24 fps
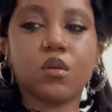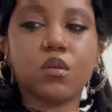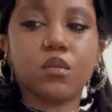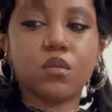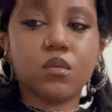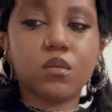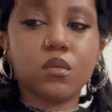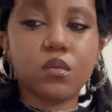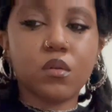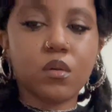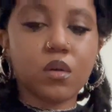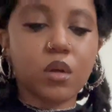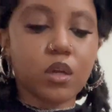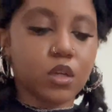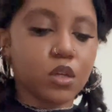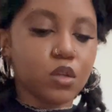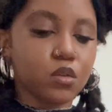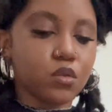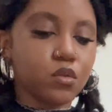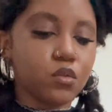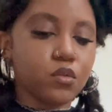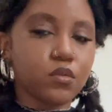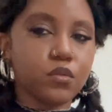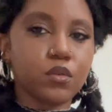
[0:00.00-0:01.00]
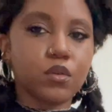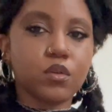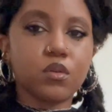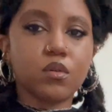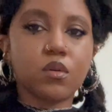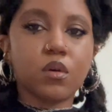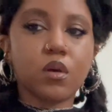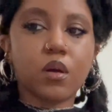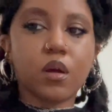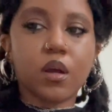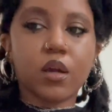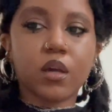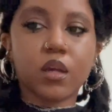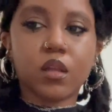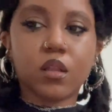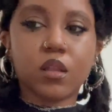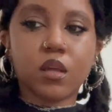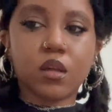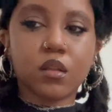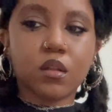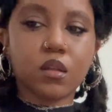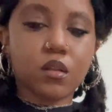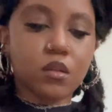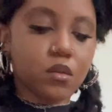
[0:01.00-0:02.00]
You know I could do for you, girl. I could
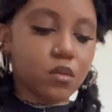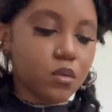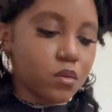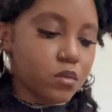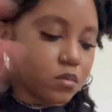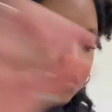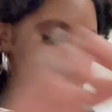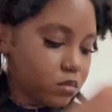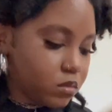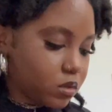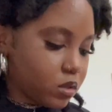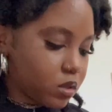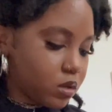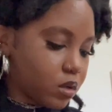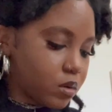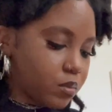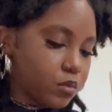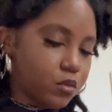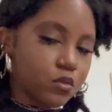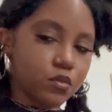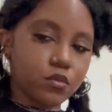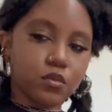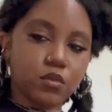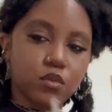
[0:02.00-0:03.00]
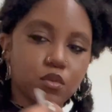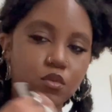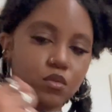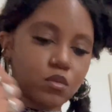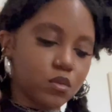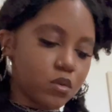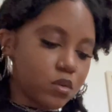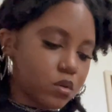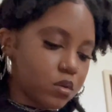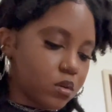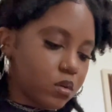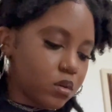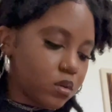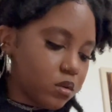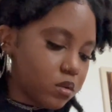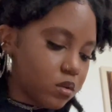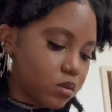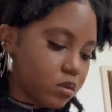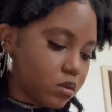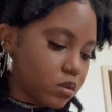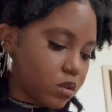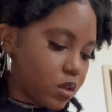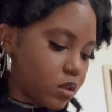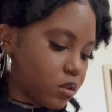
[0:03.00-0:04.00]
take this up to the moon for you, girl.
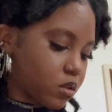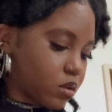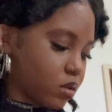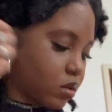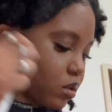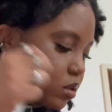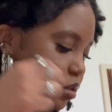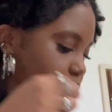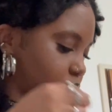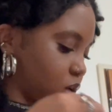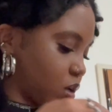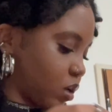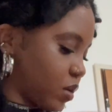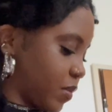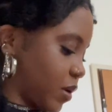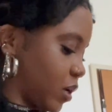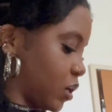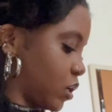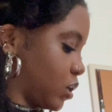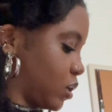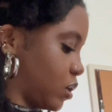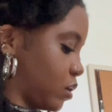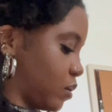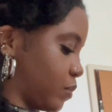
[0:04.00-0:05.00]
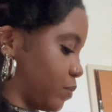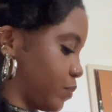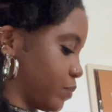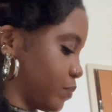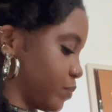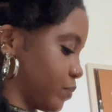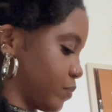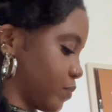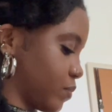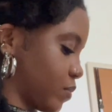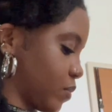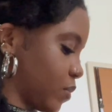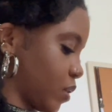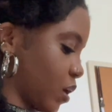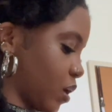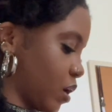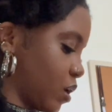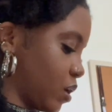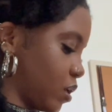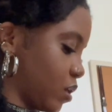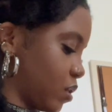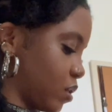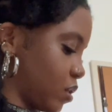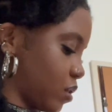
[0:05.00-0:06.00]
That song is stuck in my head. I
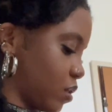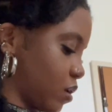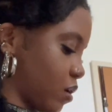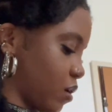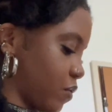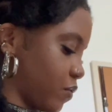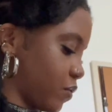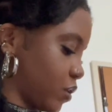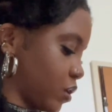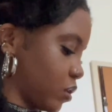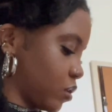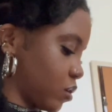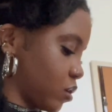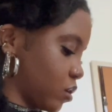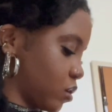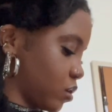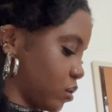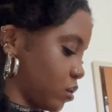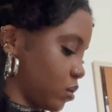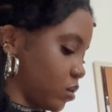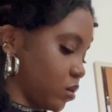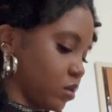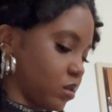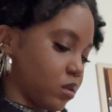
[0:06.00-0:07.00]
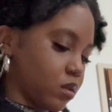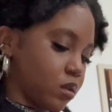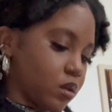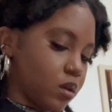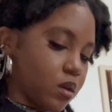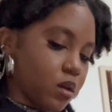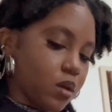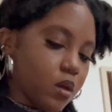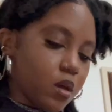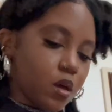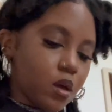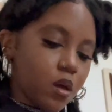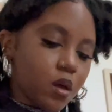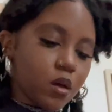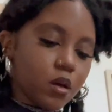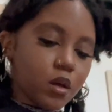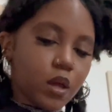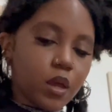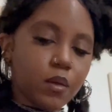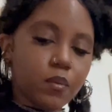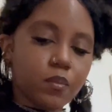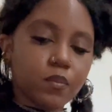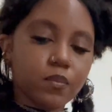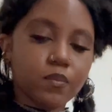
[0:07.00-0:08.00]
need to stay off TikTok.
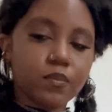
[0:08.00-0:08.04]
Okay.